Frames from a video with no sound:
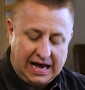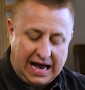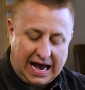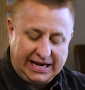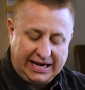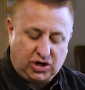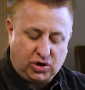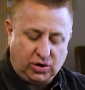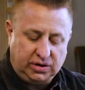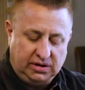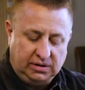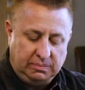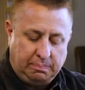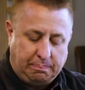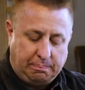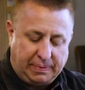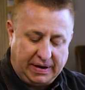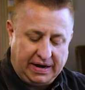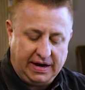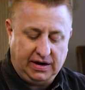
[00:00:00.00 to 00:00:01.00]
I couldn't
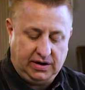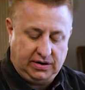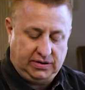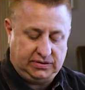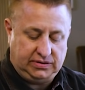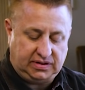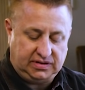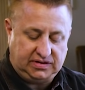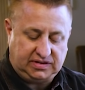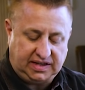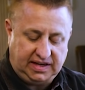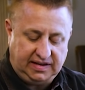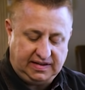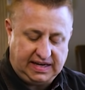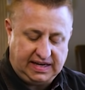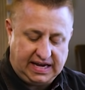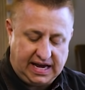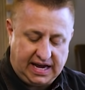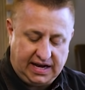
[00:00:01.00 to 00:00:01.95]
bear to see the